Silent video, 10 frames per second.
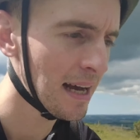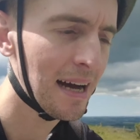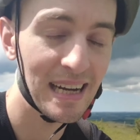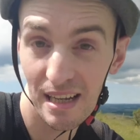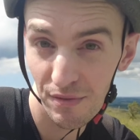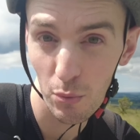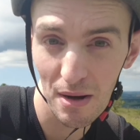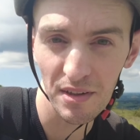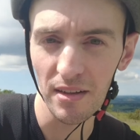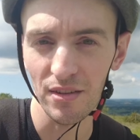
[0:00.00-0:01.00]
uh, if the
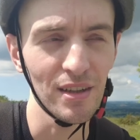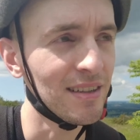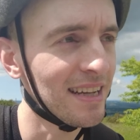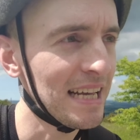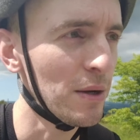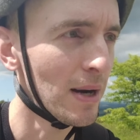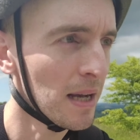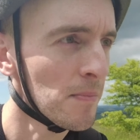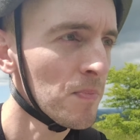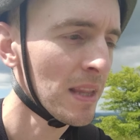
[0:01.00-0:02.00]
weather is good
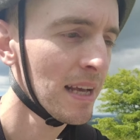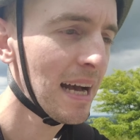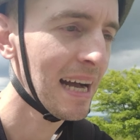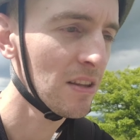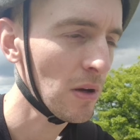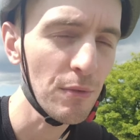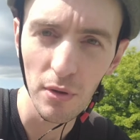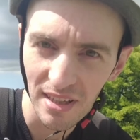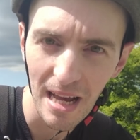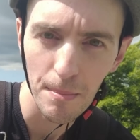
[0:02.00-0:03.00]
anyway. And so I've
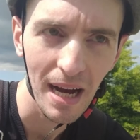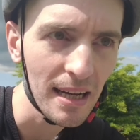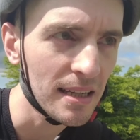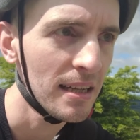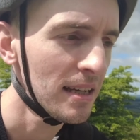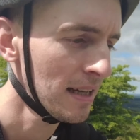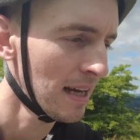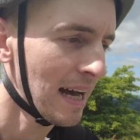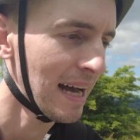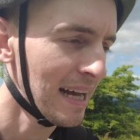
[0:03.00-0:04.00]
got to get back
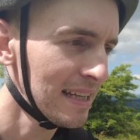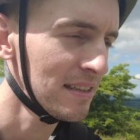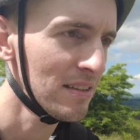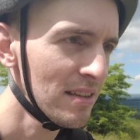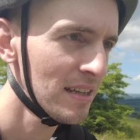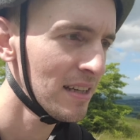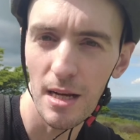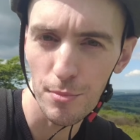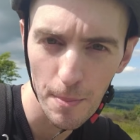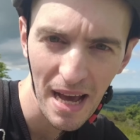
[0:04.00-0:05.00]
and you
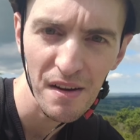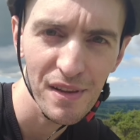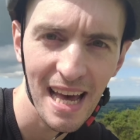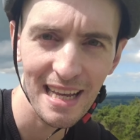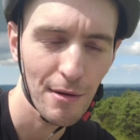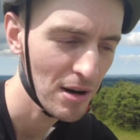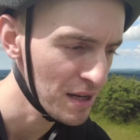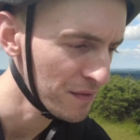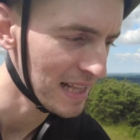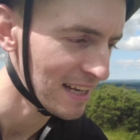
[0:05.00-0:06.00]
know, prepare for that, get
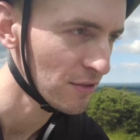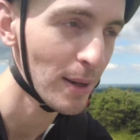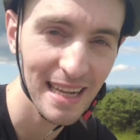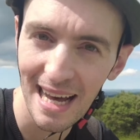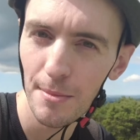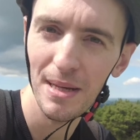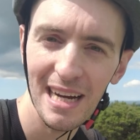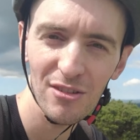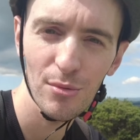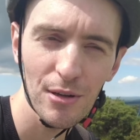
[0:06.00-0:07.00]
ready for that. So I can't be
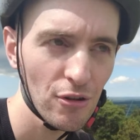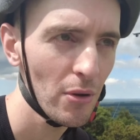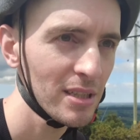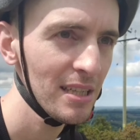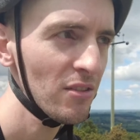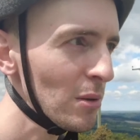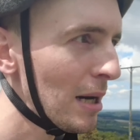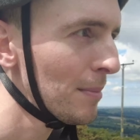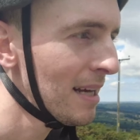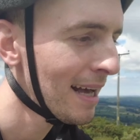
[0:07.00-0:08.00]
out too much longer. So
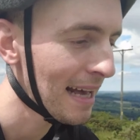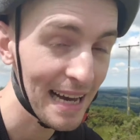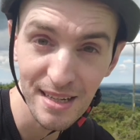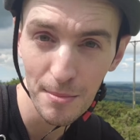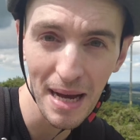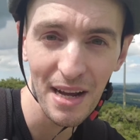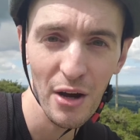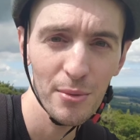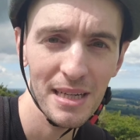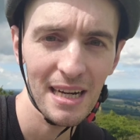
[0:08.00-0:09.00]
I'm heading back
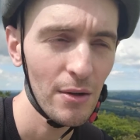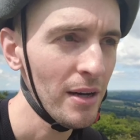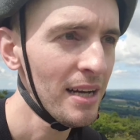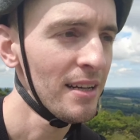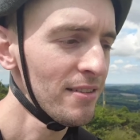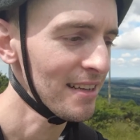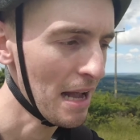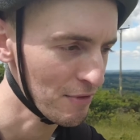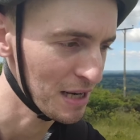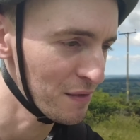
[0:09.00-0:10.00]
home now to
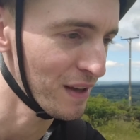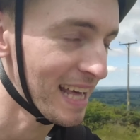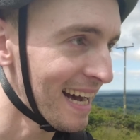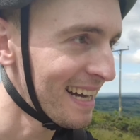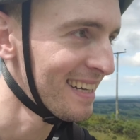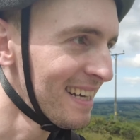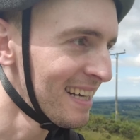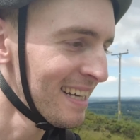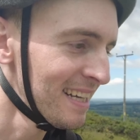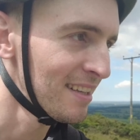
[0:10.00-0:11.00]
get ready for that.
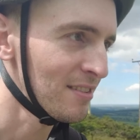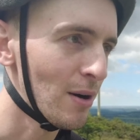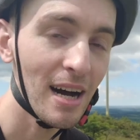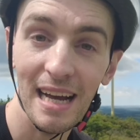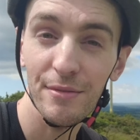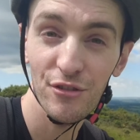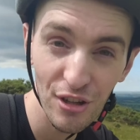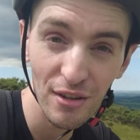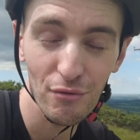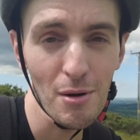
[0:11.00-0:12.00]
So I have
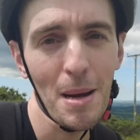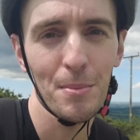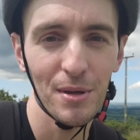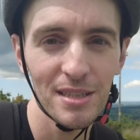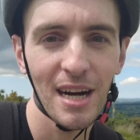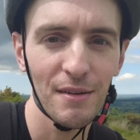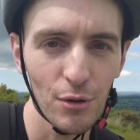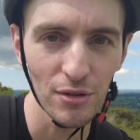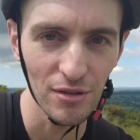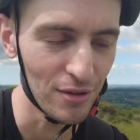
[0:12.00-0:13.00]
just remembered I've
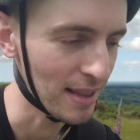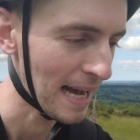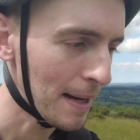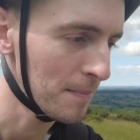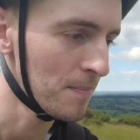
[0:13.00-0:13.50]
got to do that.